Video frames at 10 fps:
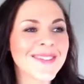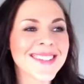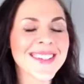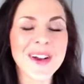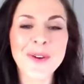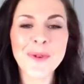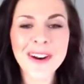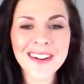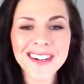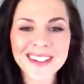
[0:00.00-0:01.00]
So what
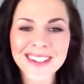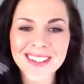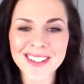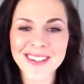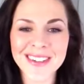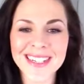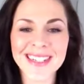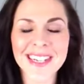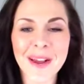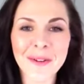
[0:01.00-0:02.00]
I'm going to do is
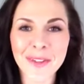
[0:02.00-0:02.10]
share with